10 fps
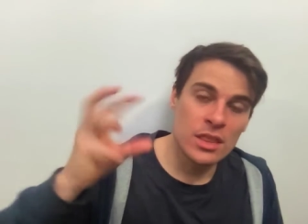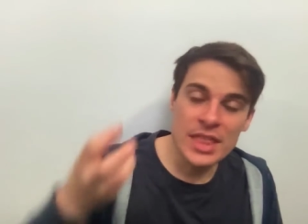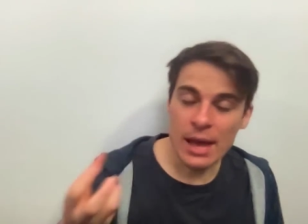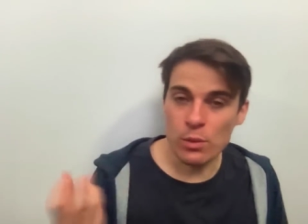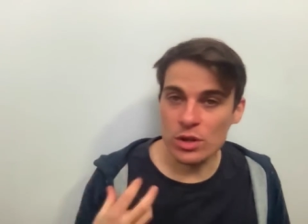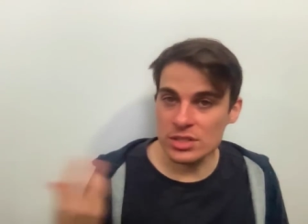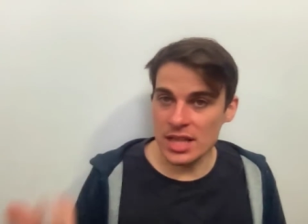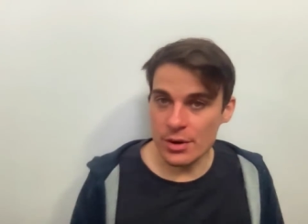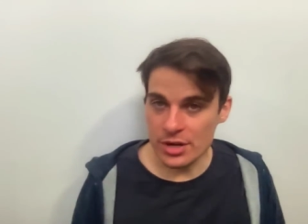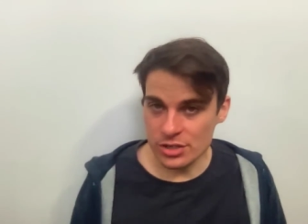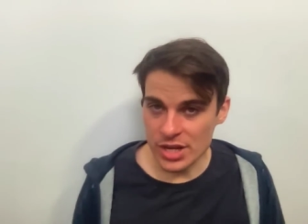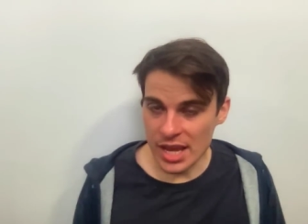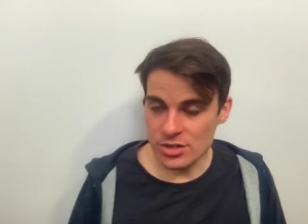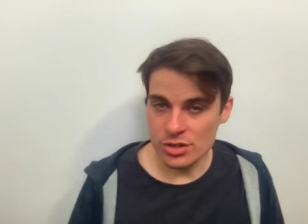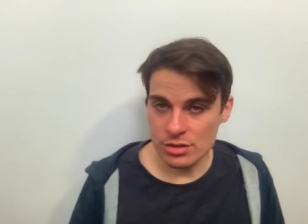that was their
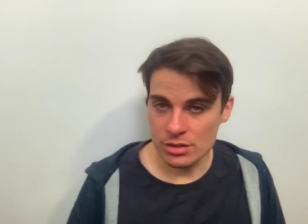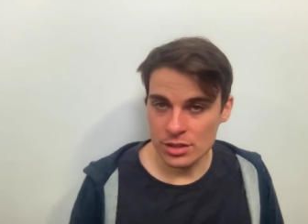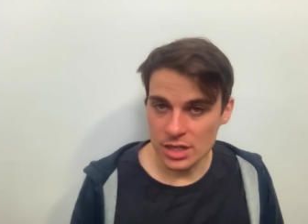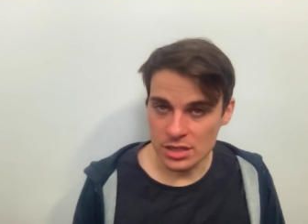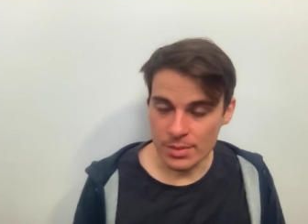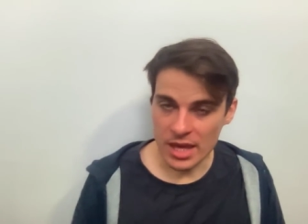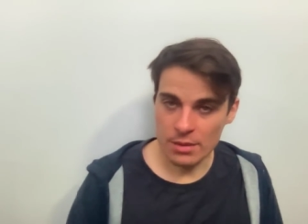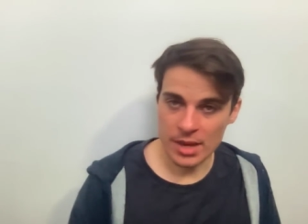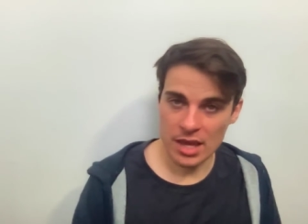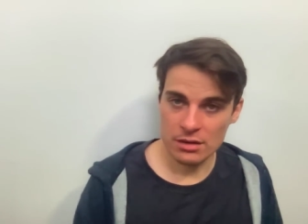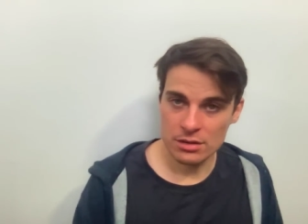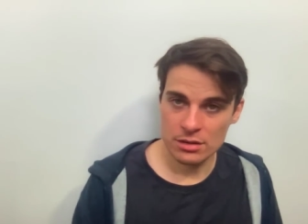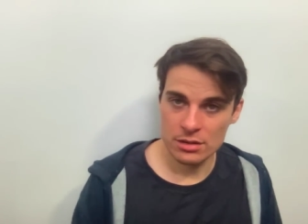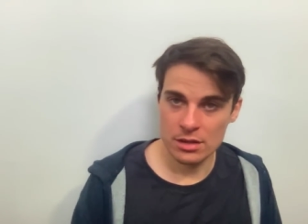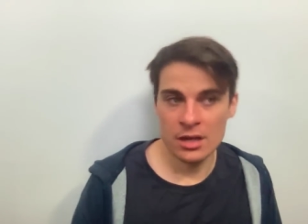initiation into being a man.
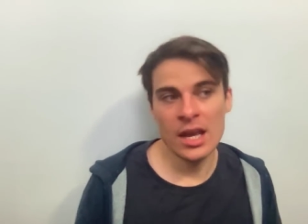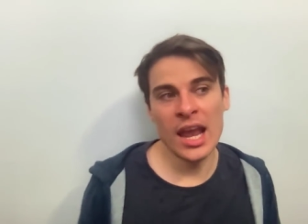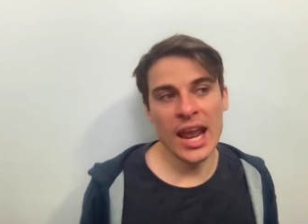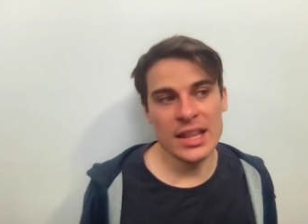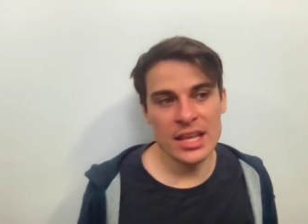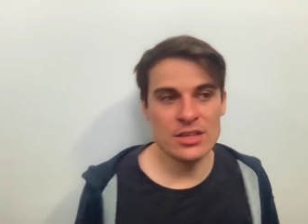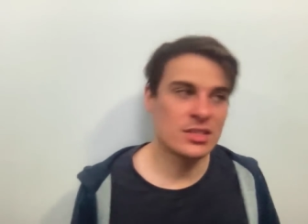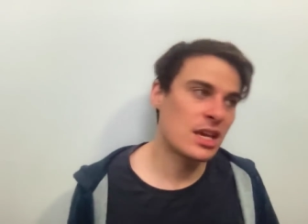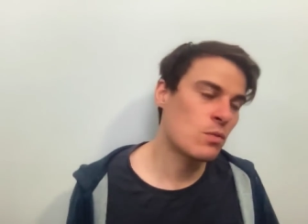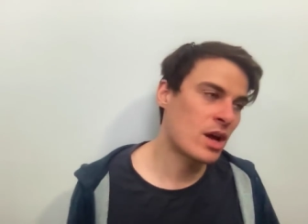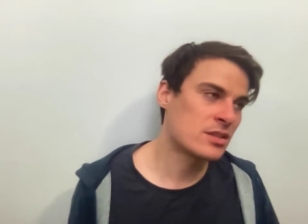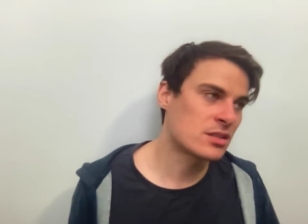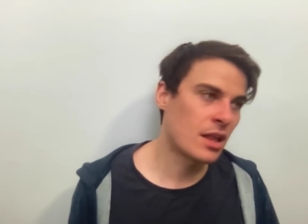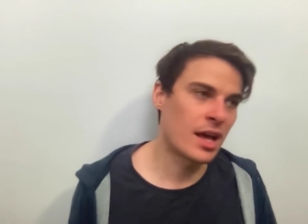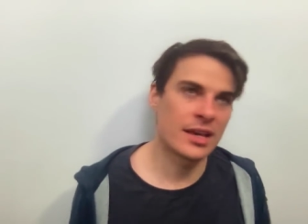And then you see ones
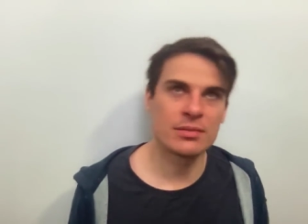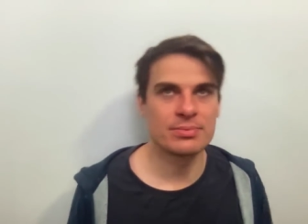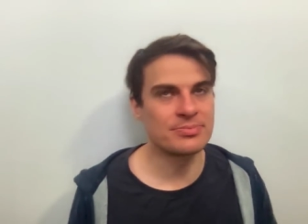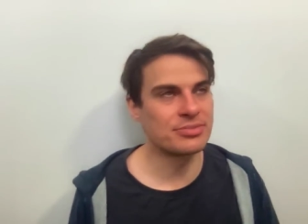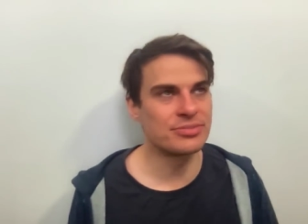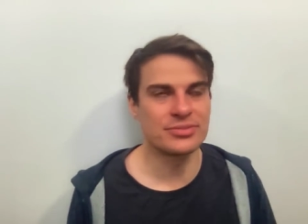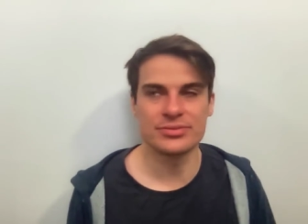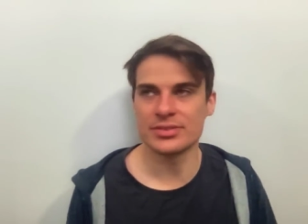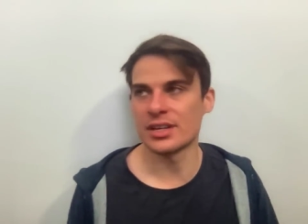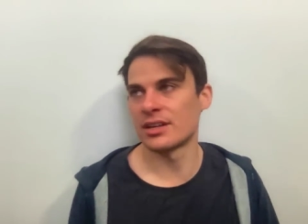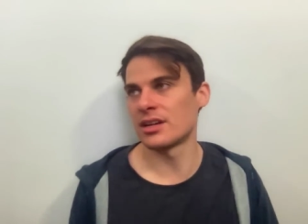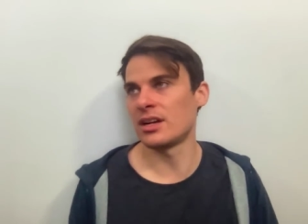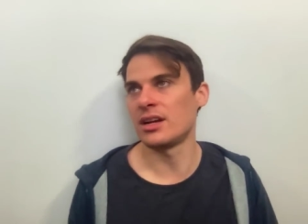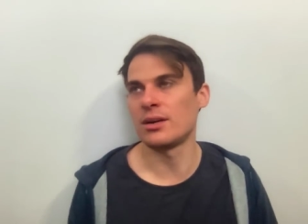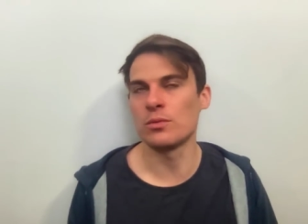like,
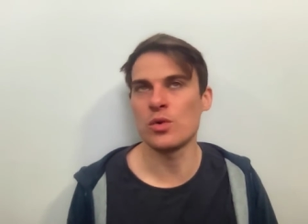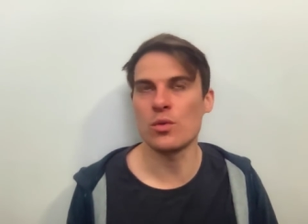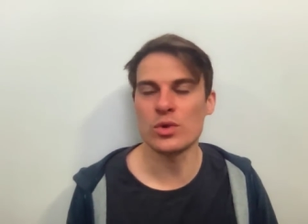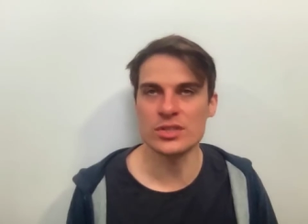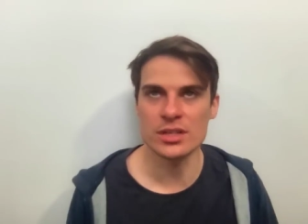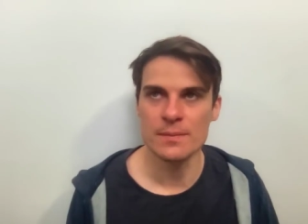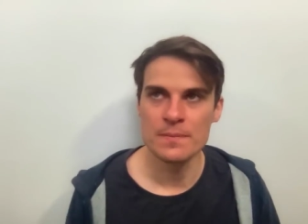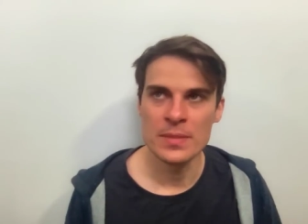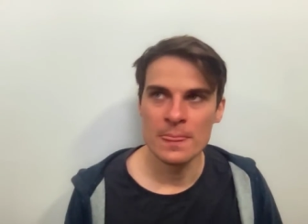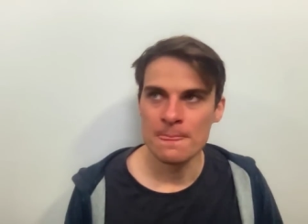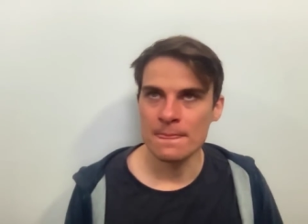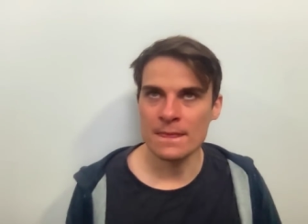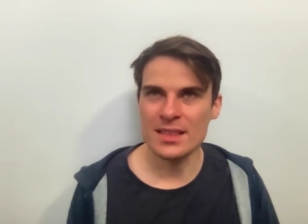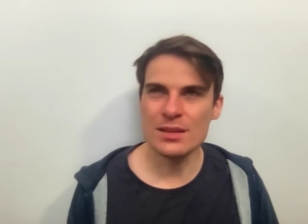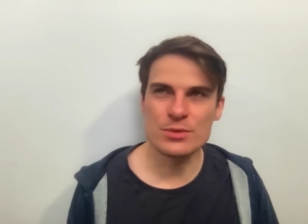what was it?
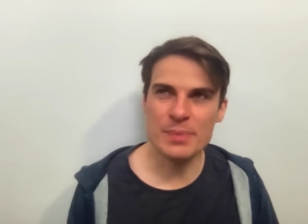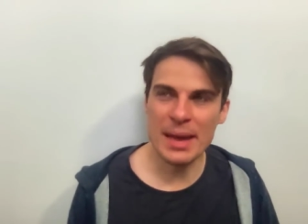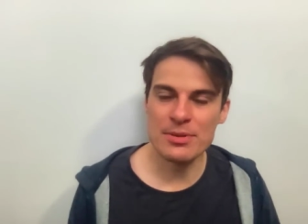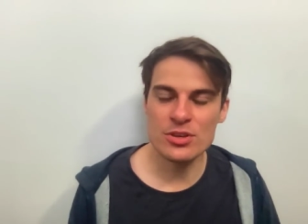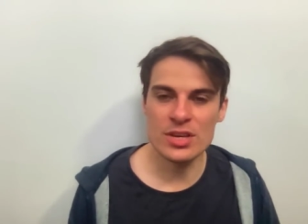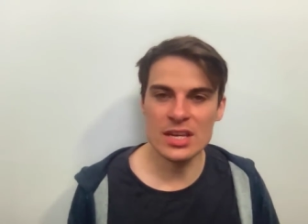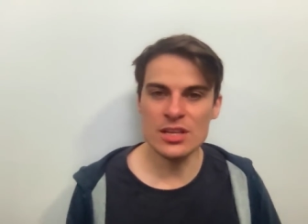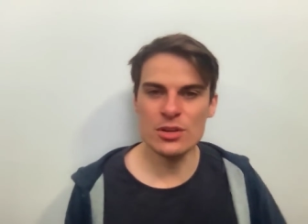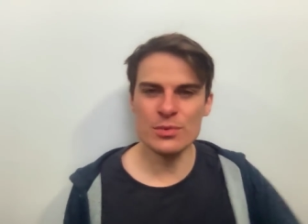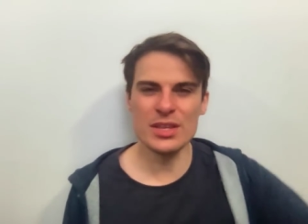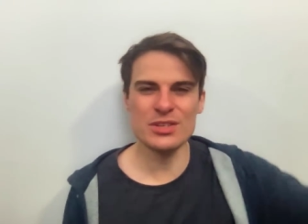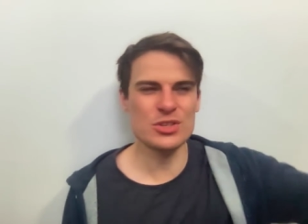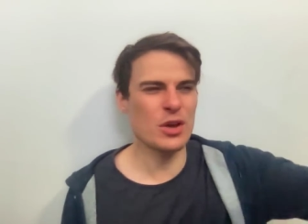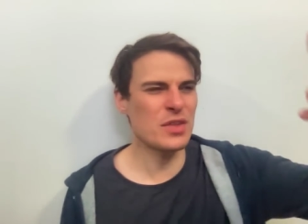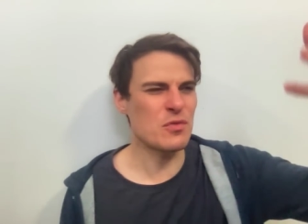I think it was Papua New Guinea. You know when they
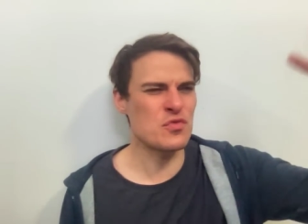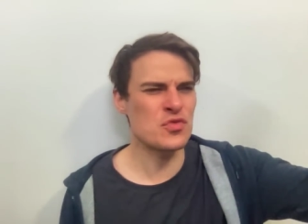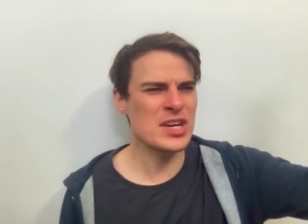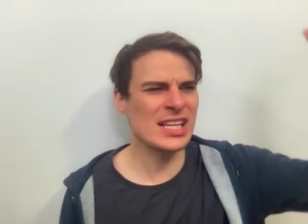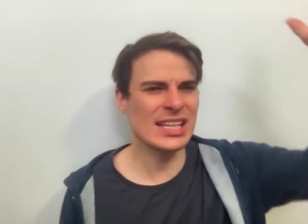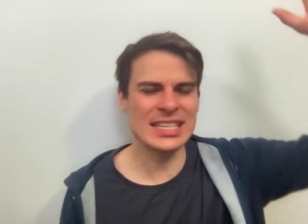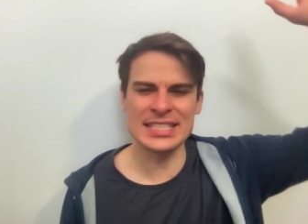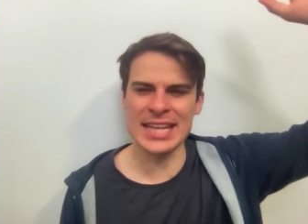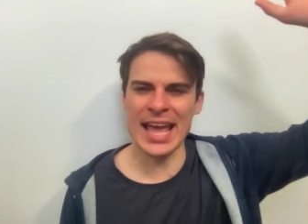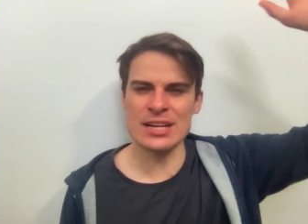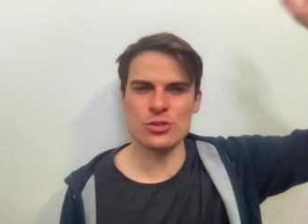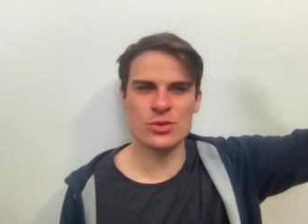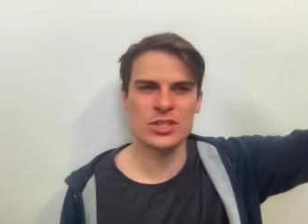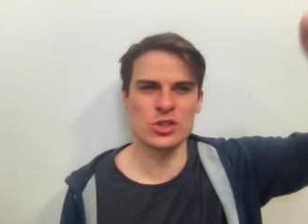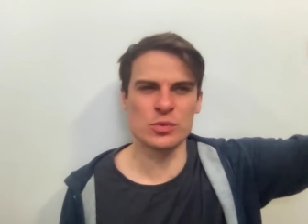just go off that really
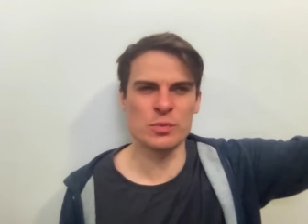dangerous